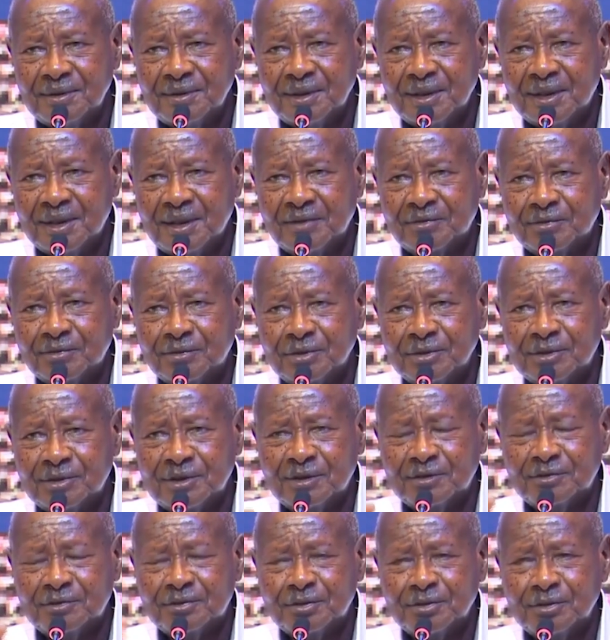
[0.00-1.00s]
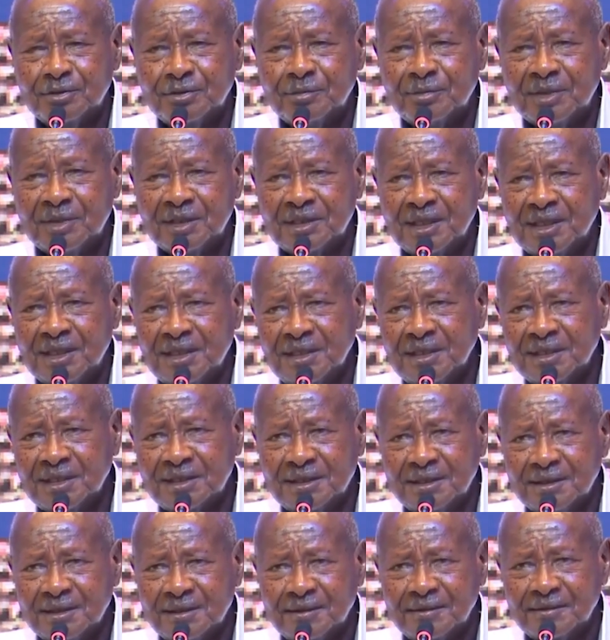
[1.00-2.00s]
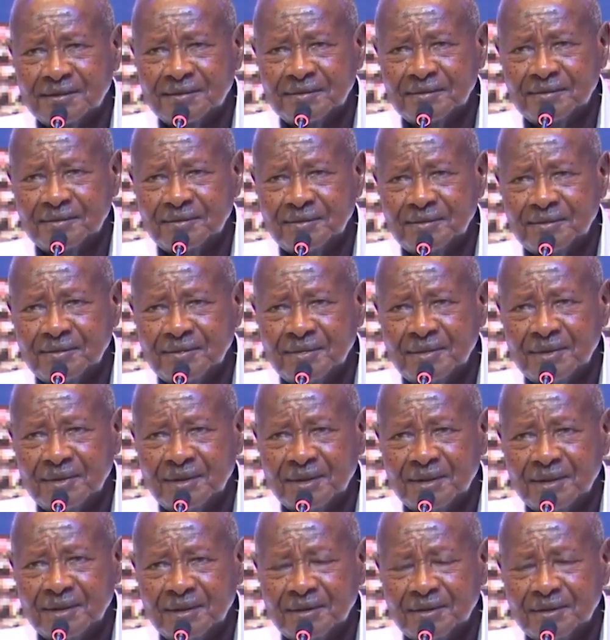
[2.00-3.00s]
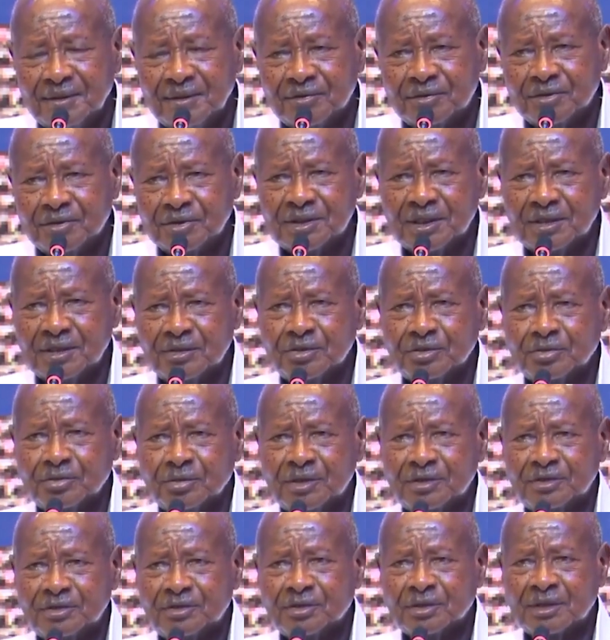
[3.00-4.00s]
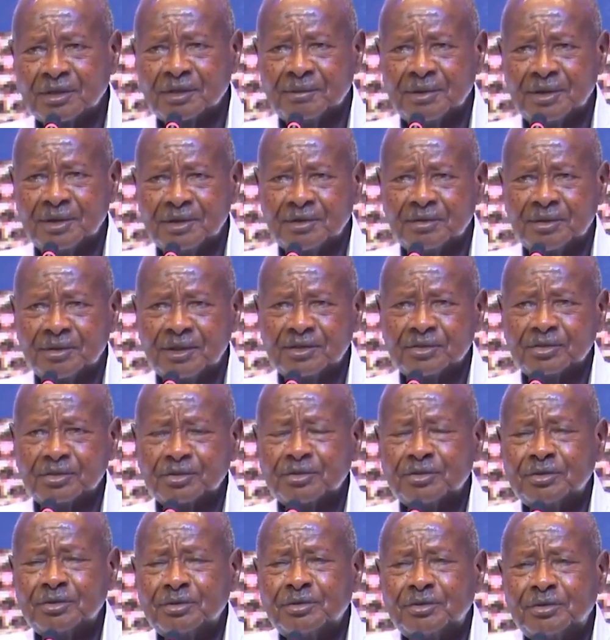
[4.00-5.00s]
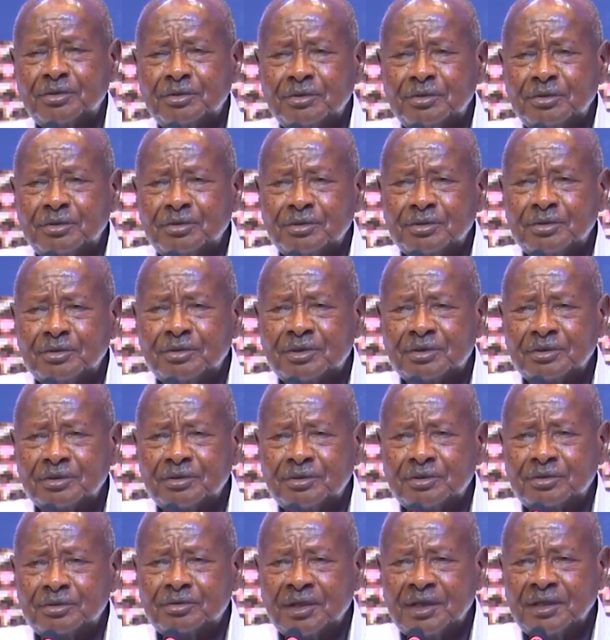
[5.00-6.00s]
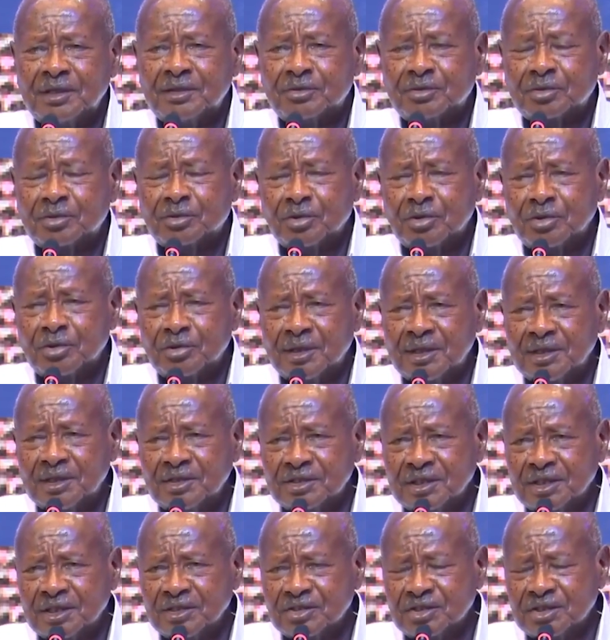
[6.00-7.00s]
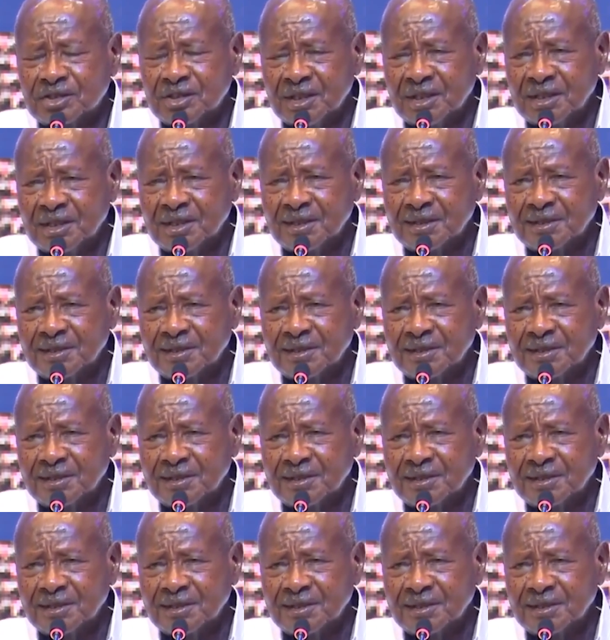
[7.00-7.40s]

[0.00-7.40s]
I've quoted for you Metternich. Of course, I don't want to talk about the ones who tried to colonize us here,